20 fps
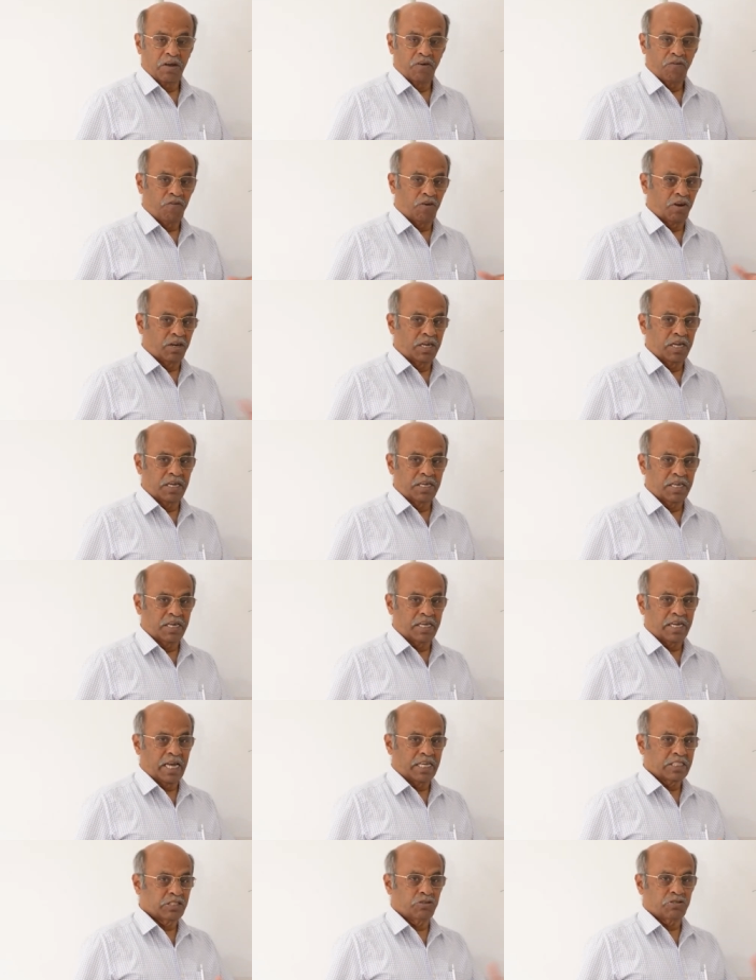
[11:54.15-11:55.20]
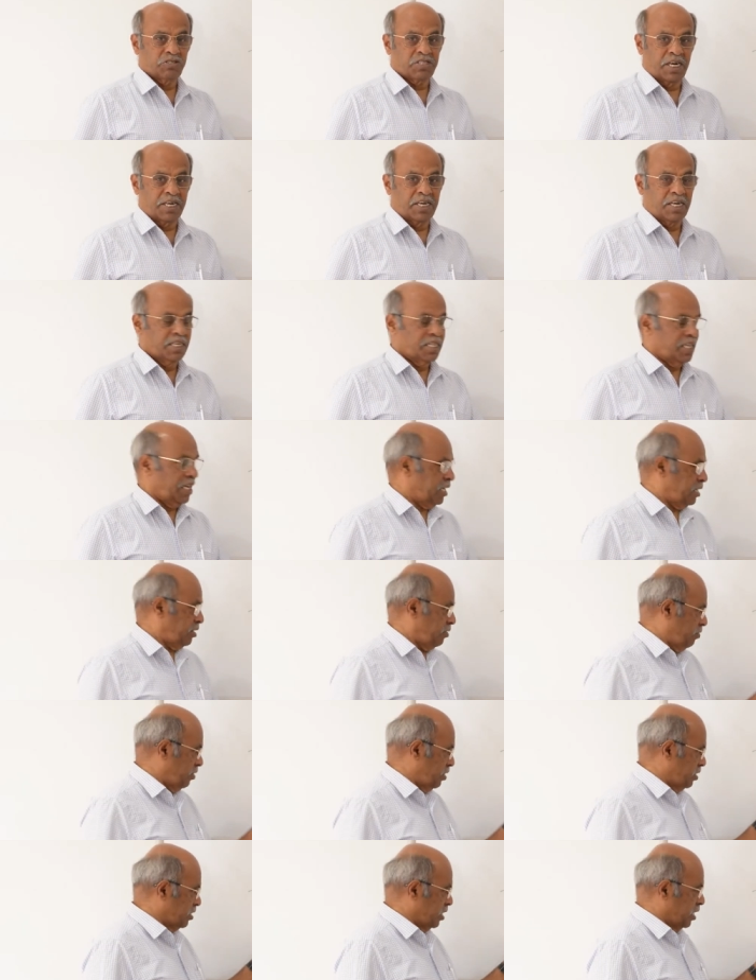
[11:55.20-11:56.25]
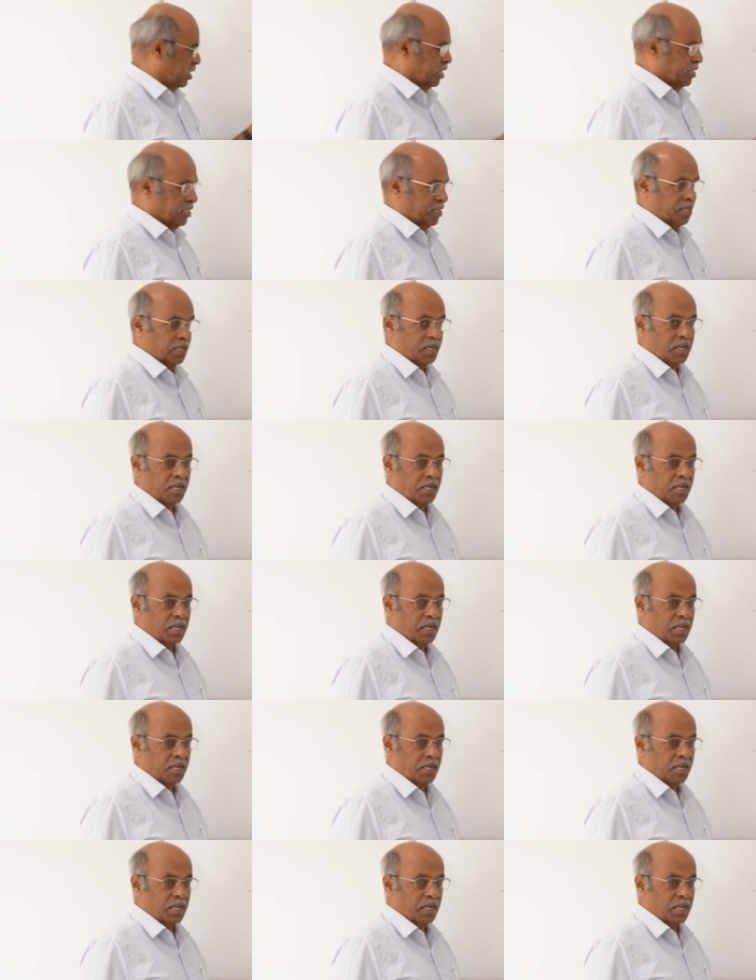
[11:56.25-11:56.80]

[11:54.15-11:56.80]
For linear, as you studied that, we have done it.